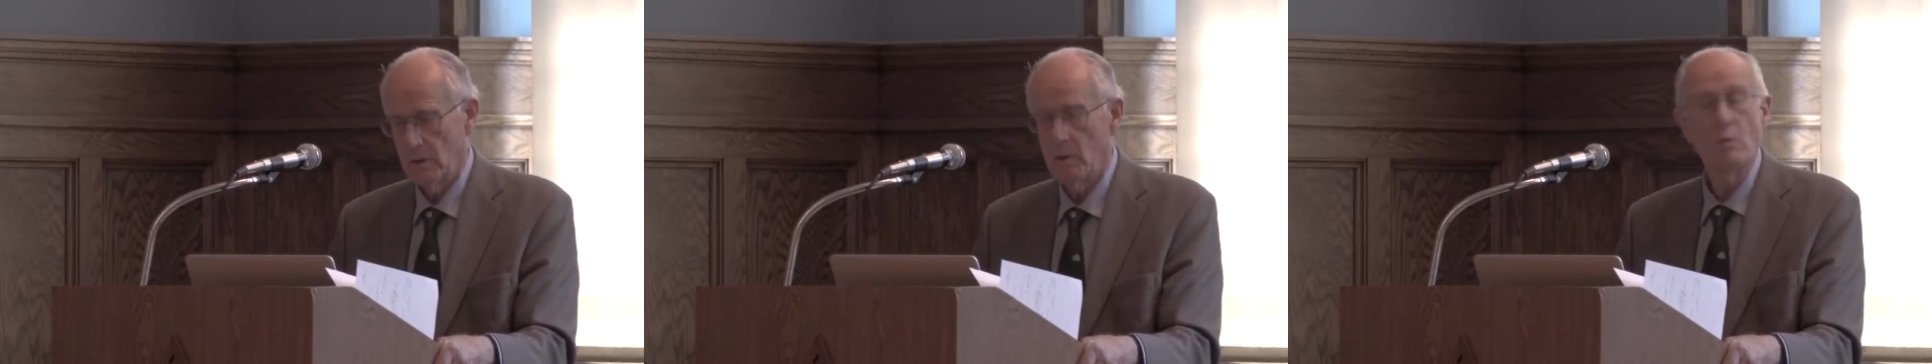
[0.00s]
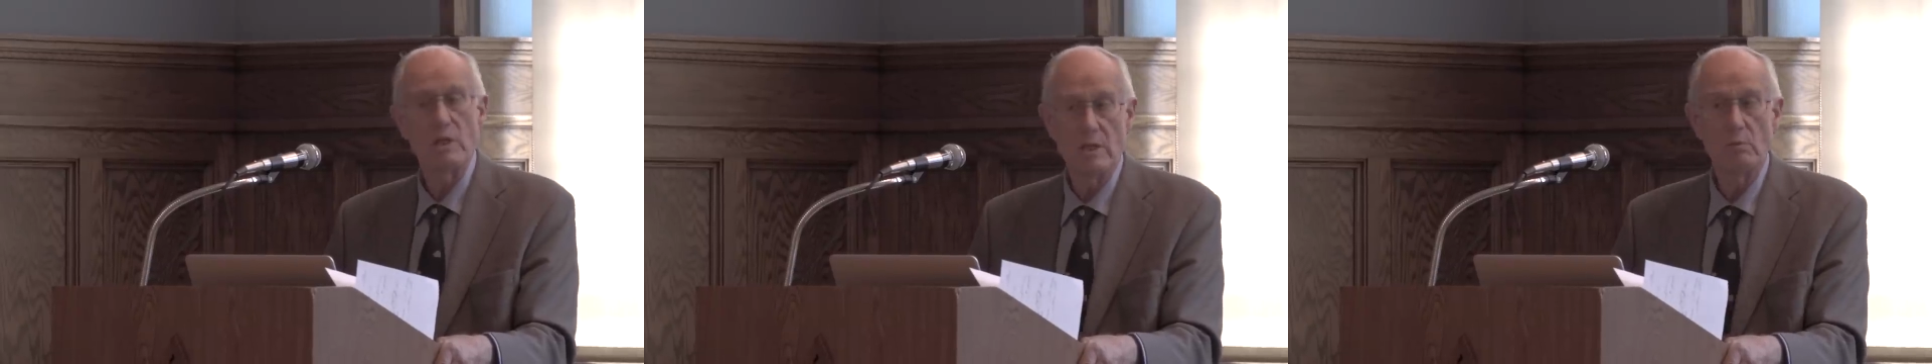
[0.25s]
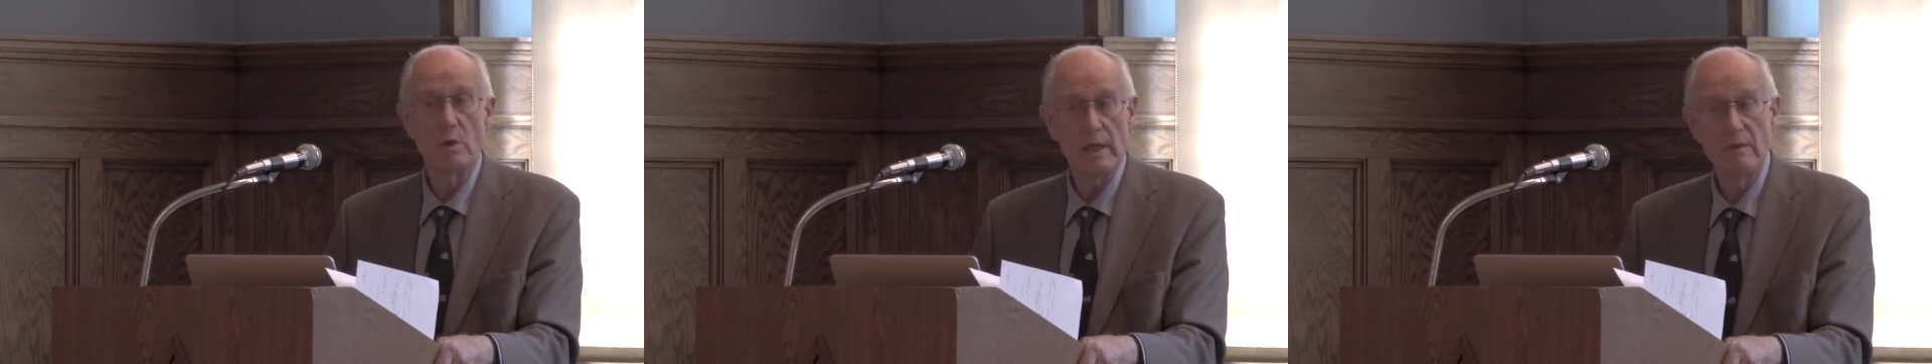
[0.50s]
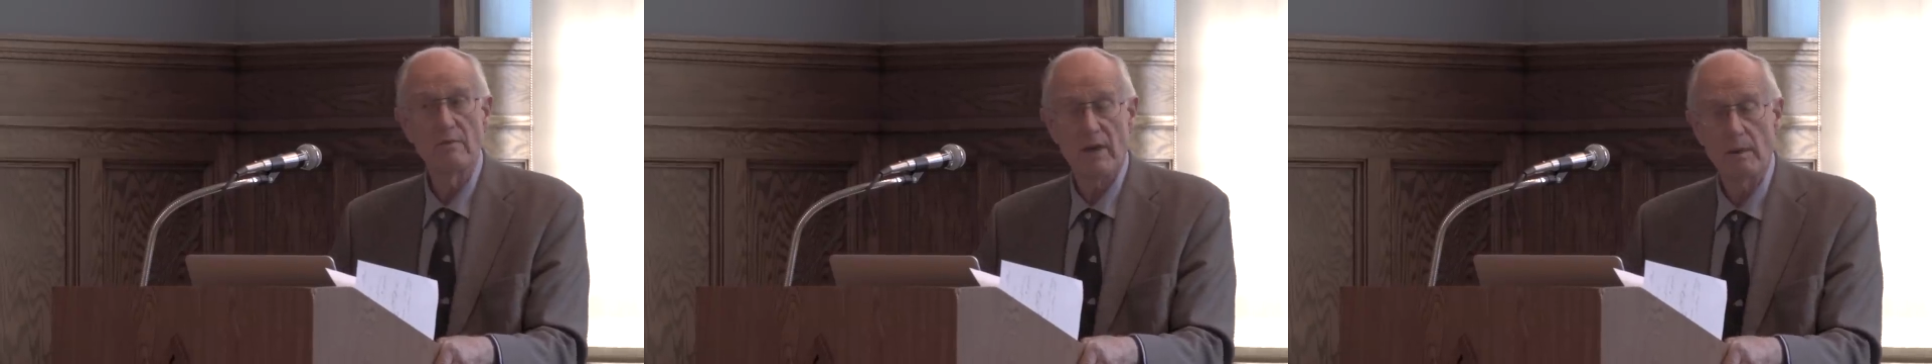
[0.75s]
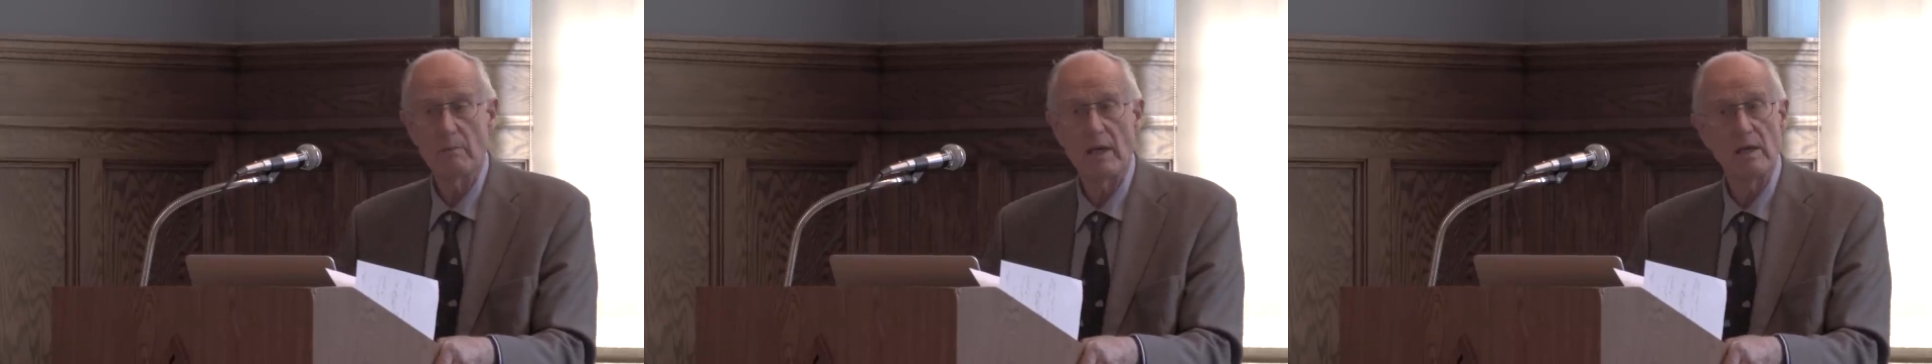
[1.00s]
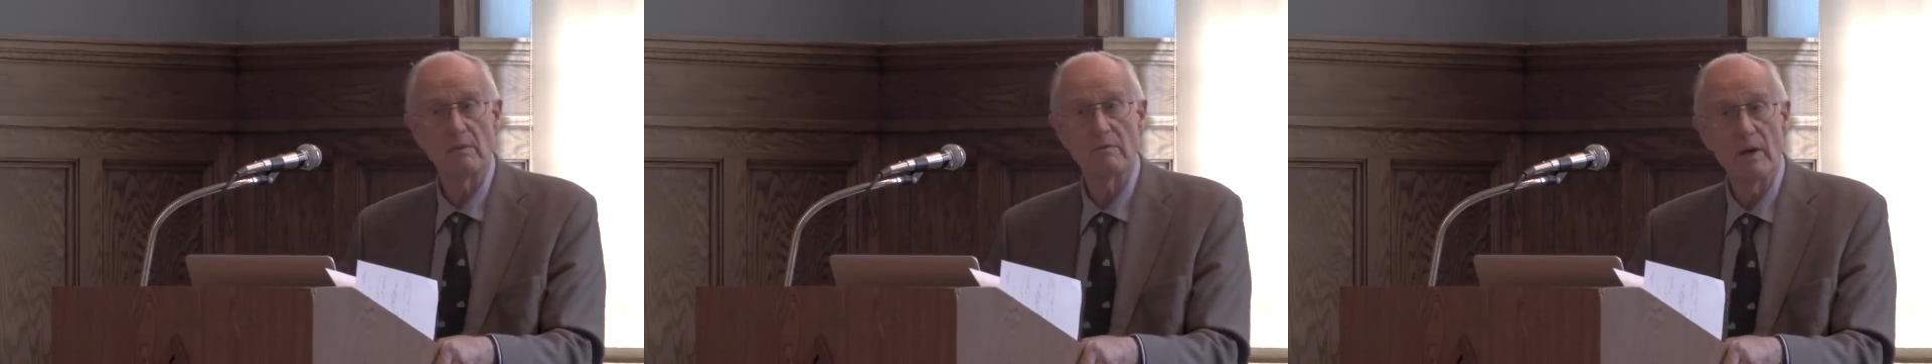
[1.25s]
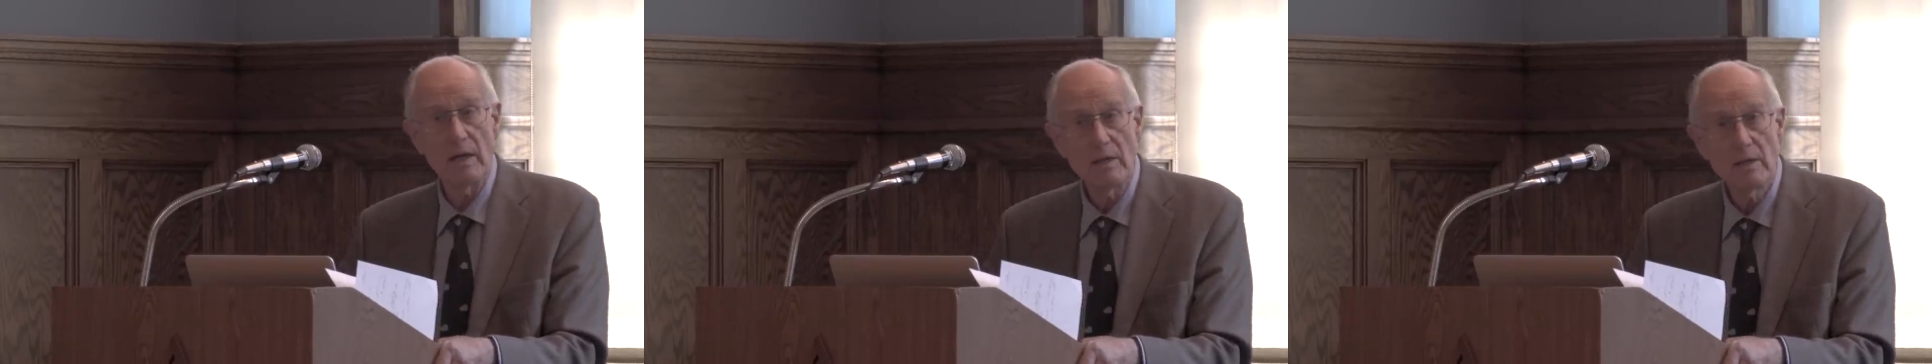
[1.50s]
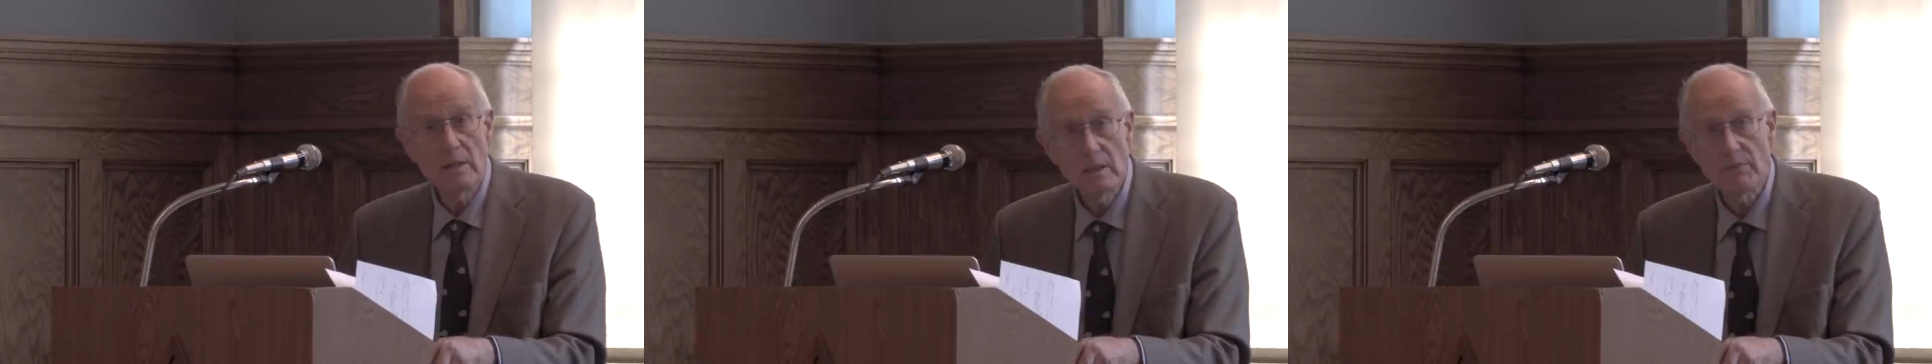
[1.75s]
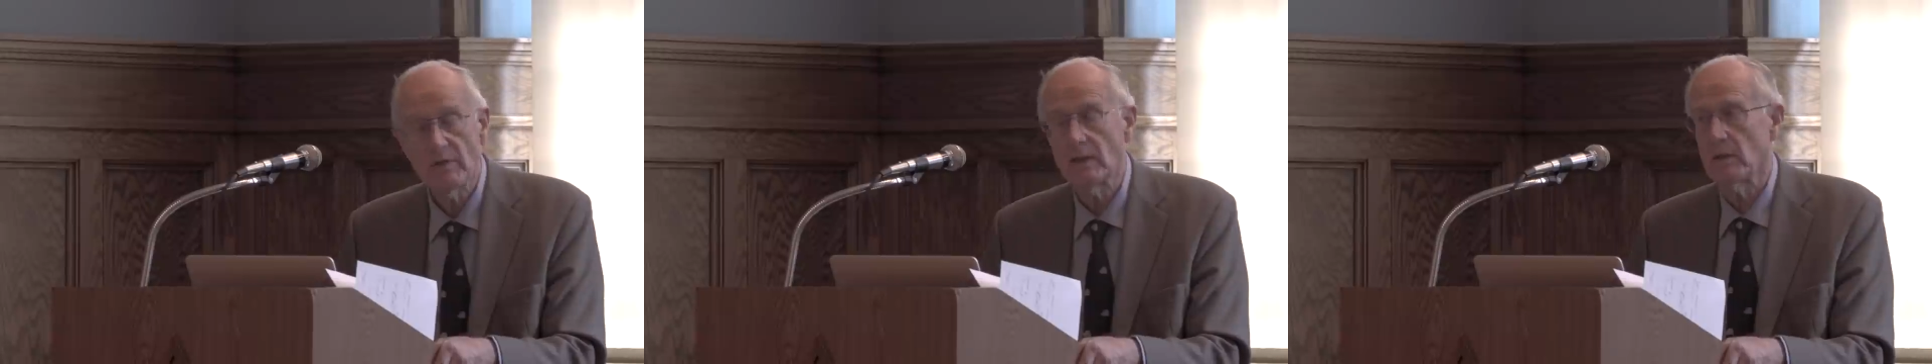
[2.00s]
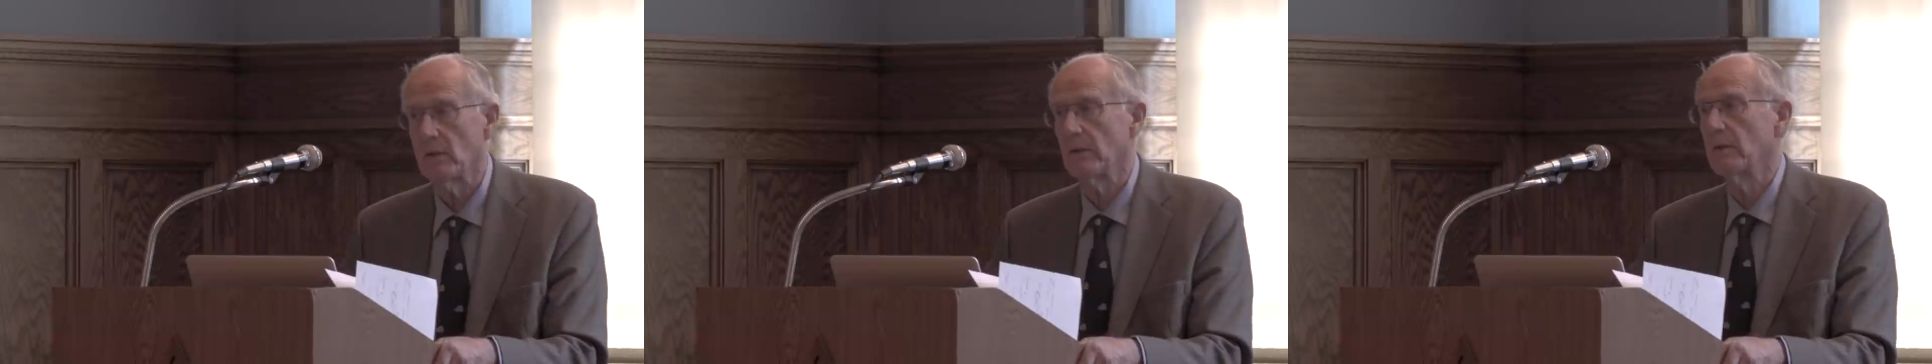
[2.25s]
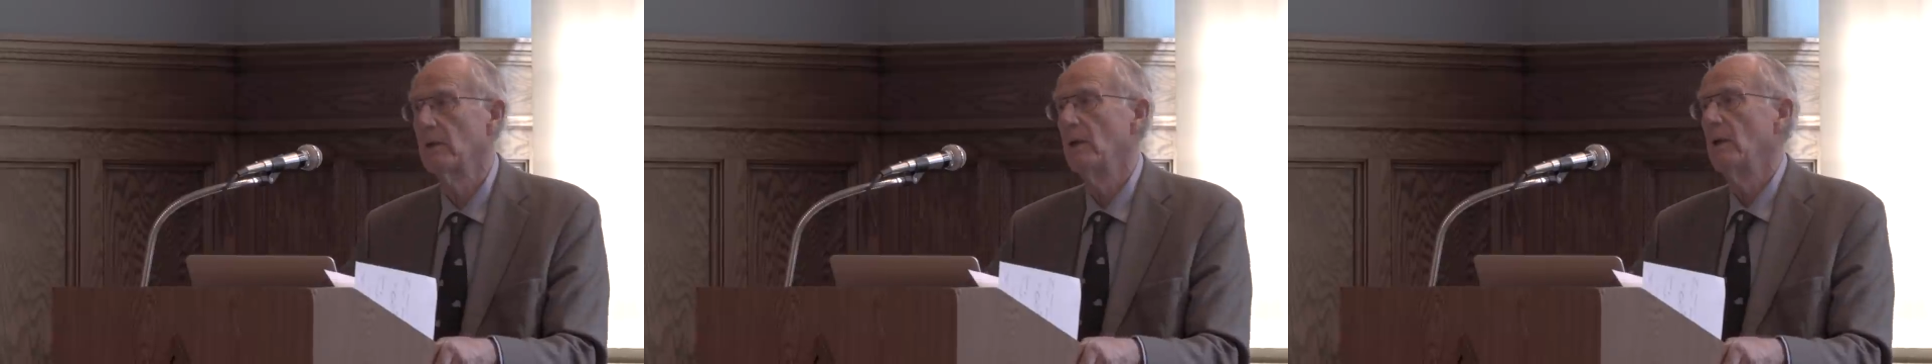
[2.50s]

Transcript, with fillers: which will in fact make it very difficult